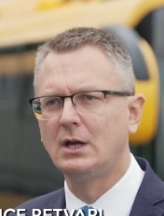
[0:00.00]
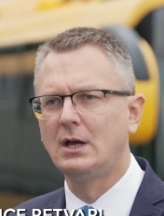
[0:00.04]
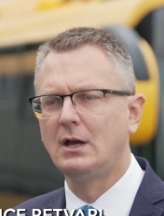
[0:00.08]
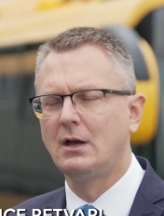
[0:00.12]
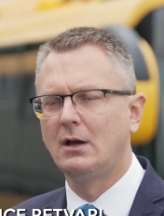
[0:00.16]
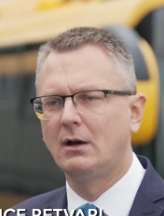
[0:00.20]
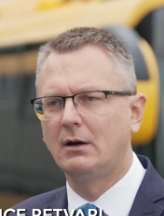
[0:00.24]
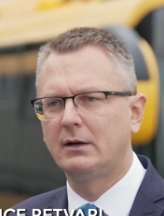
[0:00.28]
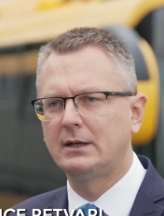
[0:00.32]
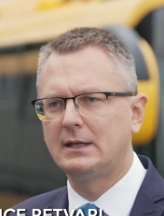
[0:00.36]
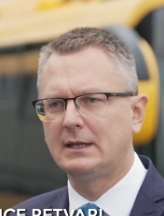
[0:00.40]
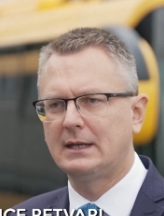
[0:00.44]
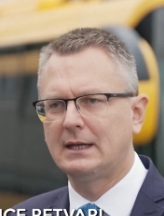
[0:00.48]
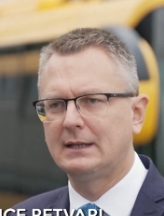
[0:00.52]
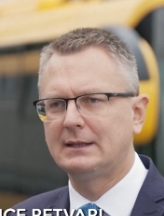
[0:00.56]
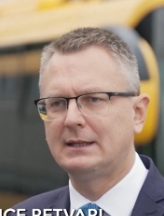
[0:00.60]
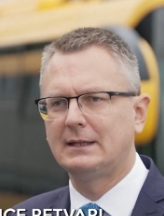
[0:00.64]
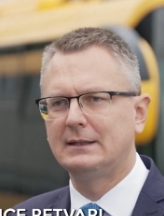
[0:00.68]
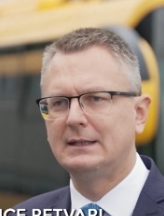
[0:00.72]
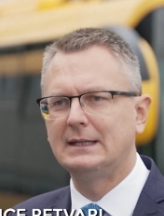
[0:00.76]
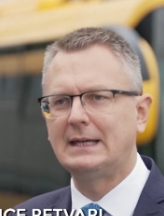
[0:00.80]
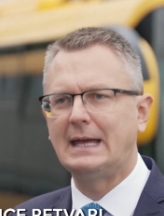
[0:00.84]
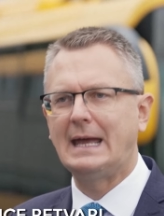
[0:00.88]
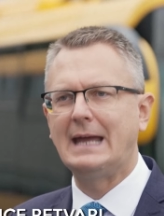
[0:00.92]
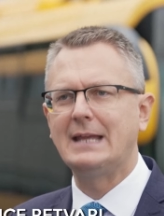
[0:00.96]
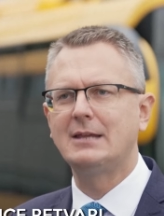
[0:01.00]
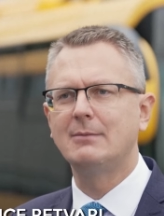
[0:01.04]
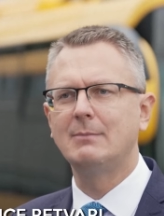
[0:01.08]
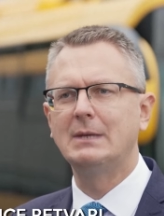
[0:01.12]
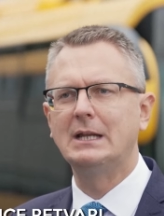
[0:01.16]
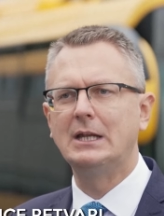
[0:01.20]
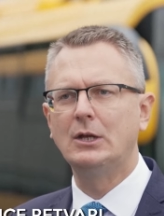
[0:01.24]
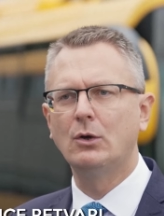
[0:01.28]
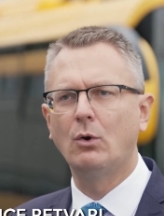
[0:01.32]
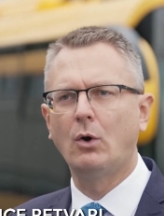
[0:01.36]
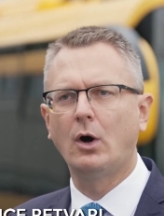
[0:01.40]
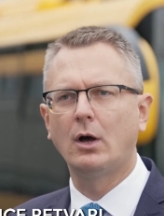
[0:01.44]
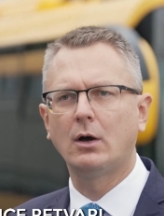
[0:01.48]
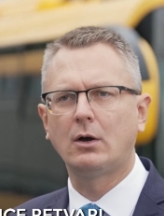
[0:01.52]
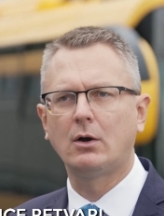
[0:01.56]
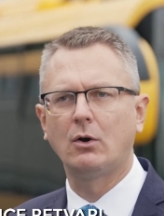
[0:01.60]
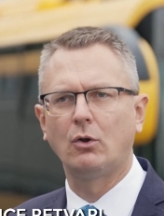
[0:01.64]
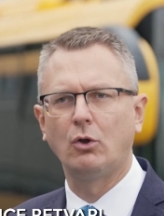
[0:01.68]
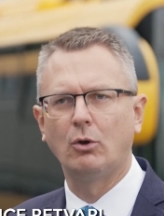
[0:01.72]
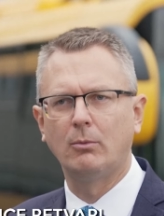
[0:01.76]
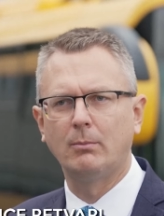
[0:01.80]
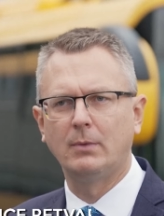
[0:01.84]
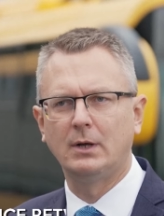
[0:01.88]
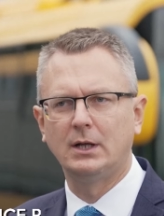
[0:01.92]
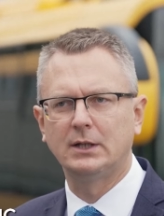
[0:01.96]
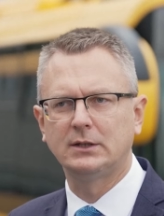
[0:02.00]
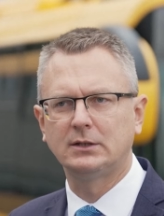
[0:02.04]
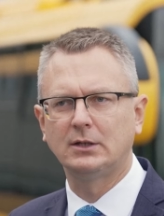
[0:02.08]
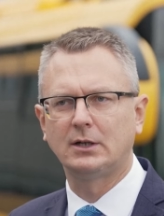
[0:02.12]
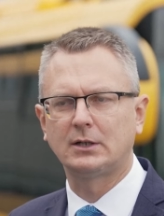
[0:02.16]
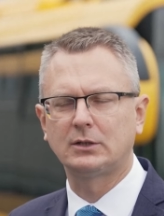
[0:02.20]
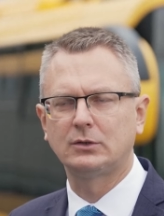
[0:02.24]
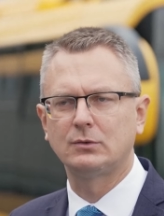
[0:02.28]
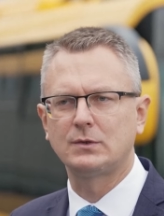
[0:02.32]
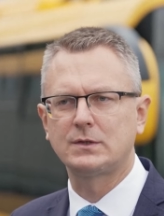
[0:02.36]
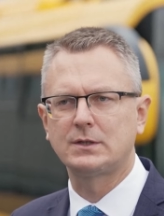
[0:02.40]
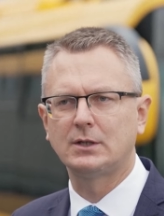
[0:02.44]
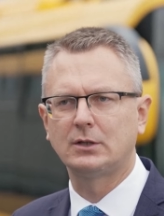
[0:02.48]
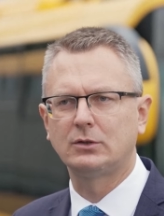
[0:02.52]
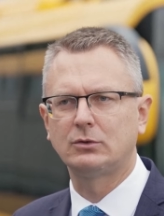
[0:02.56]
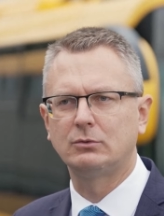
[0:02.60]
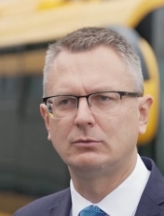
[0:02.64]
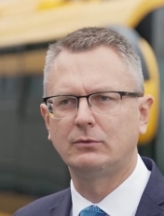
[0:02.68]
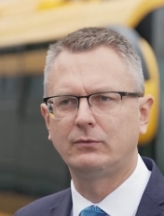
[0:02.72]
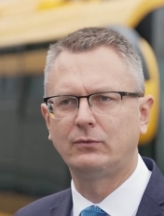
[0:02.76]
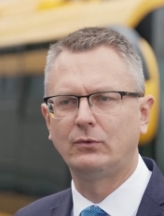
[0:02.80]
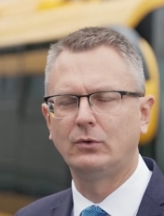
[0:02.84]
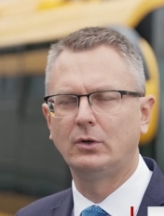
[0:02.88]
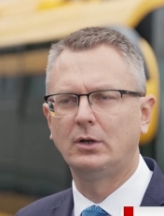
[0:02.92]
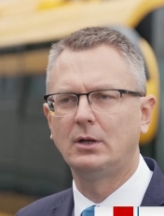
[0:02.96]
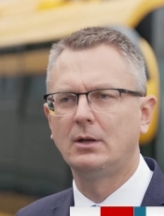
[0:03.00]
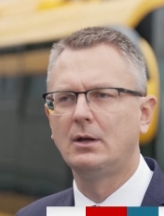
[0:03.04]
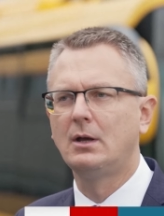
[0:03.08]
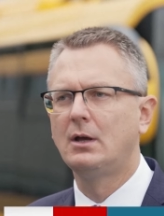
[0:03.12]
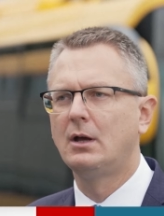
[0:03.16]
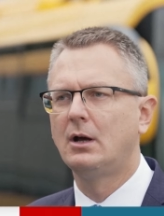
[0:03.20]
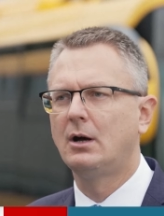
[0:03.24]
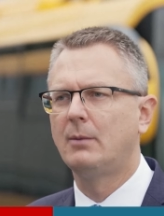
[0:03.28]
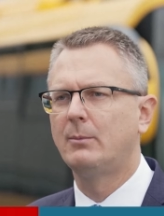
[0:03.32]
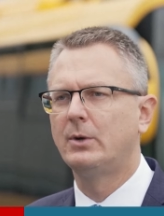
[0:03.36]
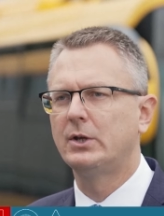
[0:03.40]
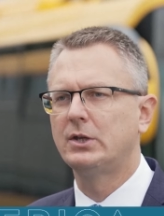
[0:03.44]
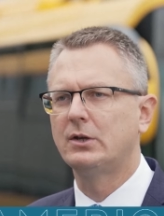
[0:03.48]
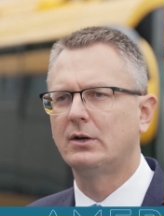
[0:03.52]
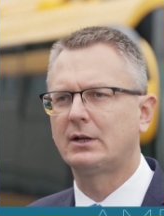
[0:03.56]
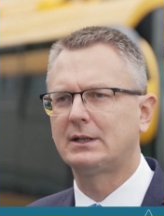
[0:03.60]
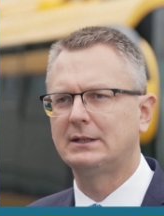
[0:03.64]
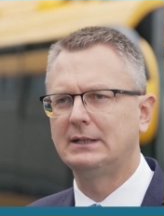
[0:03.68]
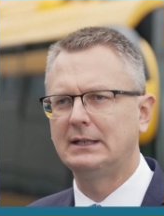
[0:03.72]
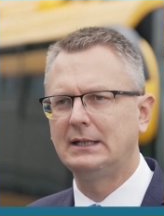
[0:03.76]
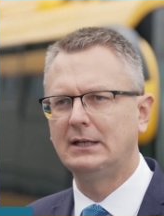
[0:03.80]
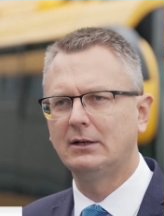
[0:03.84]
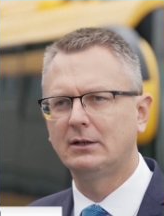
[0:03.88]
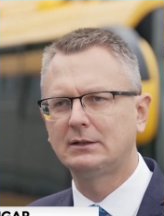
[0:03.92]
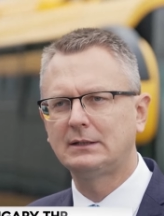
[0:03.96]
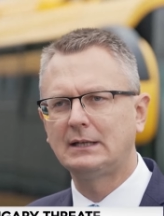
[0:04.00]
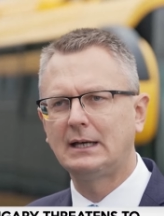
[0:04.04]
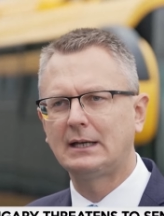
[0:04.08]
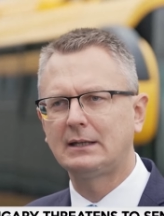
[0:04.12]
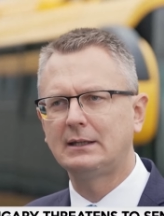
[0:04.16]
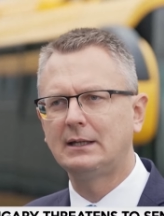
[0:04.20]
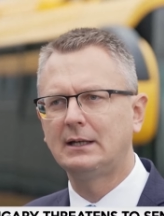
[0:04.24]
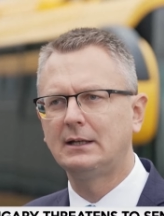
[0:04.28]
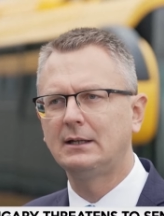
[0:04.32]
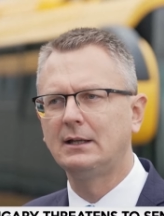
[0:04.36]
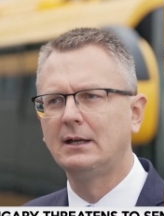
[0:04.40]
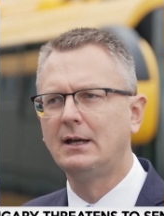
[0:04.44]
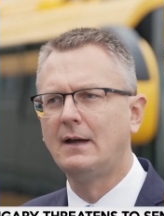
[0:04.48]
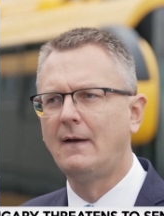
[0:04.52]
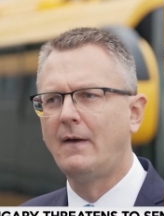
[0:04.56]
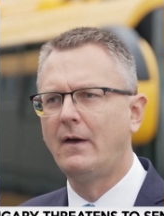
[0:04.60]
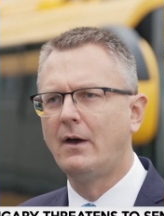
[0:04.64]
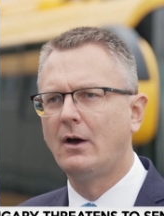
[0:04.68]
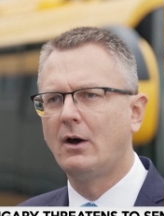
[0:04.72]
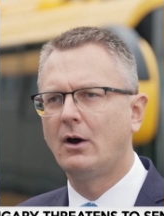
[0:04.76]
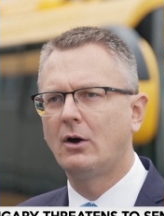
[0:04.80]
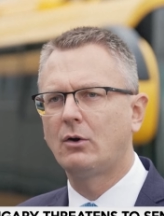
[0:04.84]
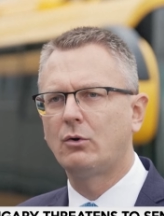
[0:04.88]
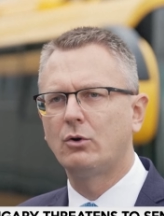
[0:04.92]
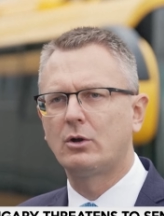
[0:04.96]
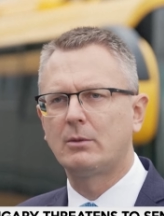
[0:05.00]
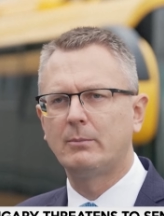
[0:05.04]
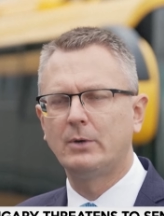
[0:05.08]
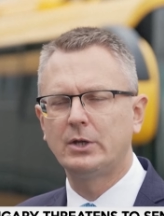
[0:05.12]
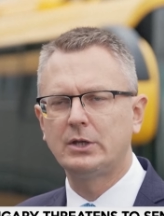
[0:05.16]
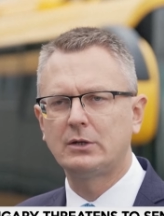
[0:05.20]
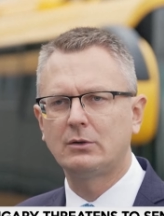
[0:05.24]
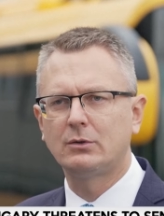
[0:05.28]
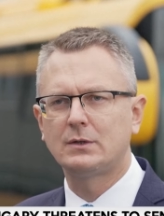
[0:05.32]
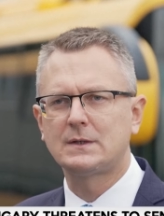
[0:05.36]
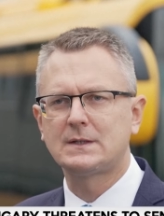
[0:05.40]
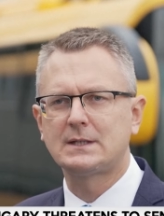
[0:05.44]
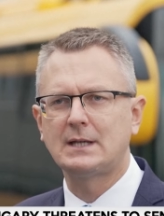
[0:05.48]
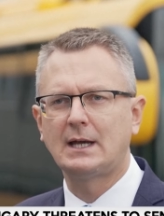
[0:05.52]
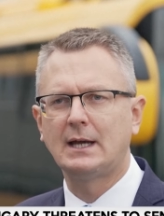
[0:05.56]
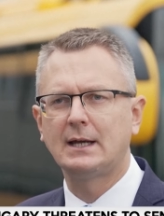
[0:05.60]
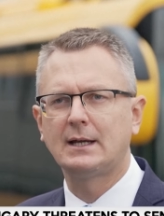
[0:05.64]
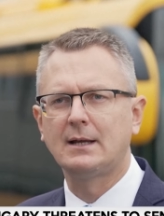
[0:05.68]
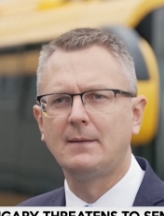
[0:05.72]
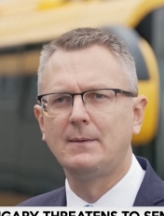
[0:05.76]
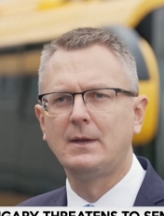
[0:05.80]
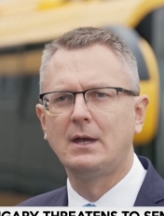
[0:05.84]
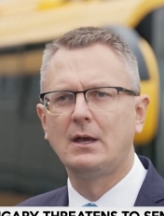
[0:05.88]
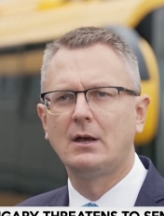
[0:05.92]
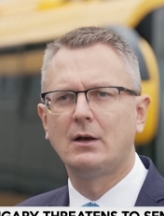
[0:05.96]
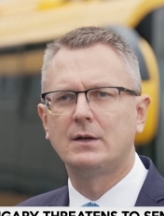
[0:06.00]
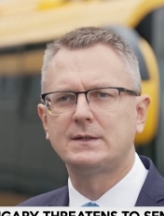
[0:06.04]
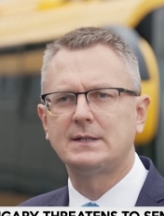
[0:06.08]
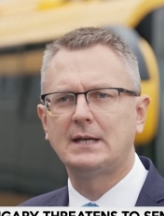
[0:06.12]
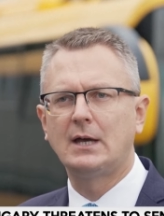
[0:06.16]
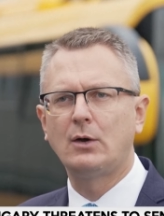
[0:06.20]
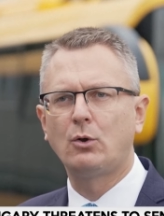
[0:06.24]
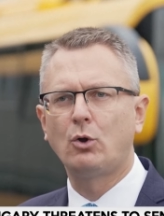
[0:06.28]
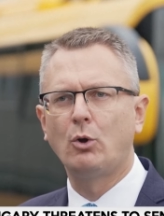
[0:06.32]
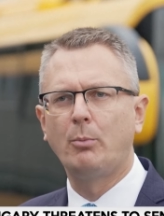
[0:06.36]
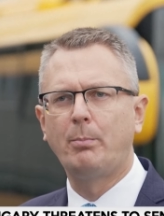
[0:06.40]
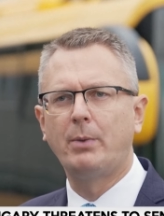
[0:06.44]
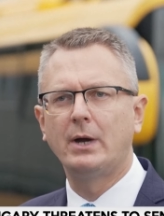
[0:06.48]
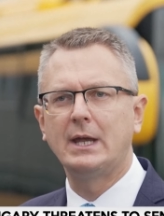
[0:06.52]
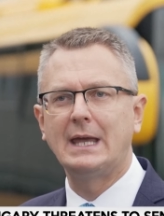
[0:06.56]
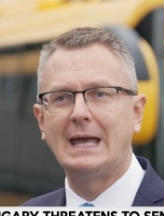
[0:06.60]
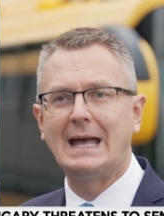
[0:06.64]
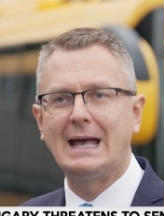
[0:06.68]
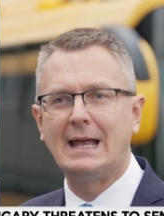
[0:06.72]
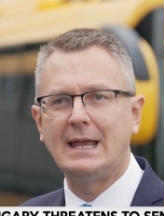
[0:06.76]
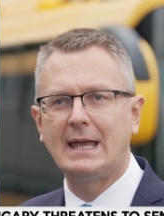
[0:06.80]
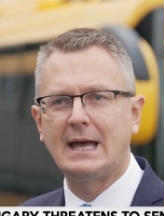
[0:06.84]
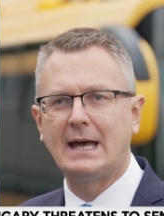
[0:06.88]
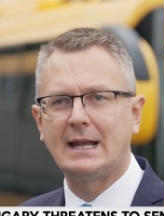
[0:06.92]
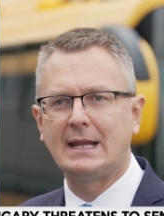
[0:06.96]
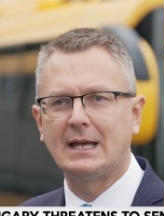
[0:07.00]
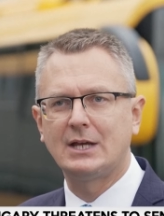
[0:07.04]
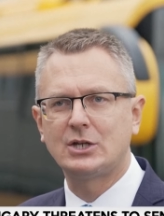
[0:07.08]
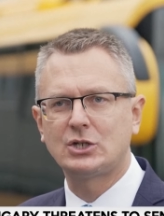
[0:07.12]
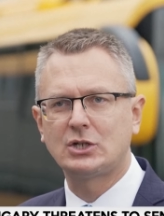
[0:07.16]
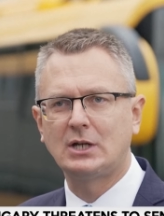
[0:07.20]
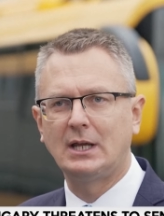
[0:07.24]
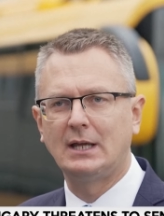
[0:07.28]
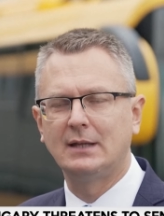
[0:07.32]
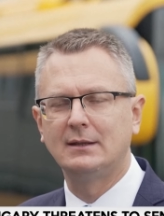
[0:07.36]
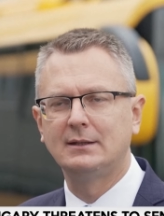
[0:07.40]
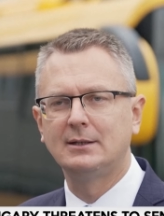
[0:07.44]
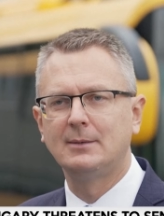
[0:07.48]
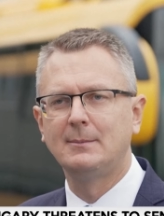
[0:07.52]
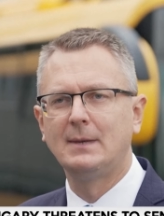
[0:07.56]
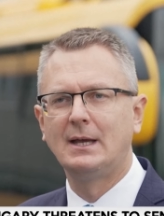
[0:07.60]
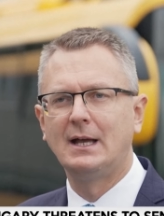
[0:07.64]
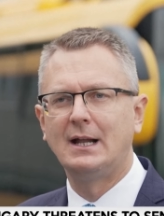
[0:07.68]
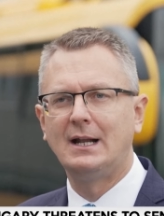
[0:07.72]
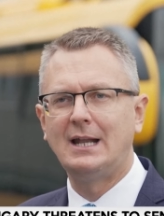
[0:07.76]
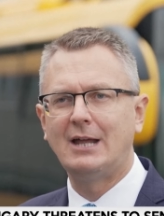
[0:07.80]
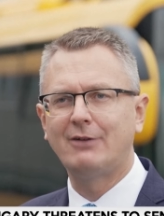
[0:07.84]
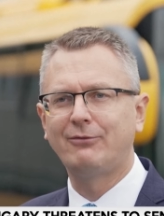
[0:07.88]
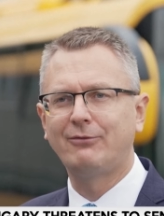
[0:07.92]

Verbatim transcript: then Hungary, after the implementation of the European procedure, will offer these illegal migrants a voluntary, free of charge, one way ticket to Brussels.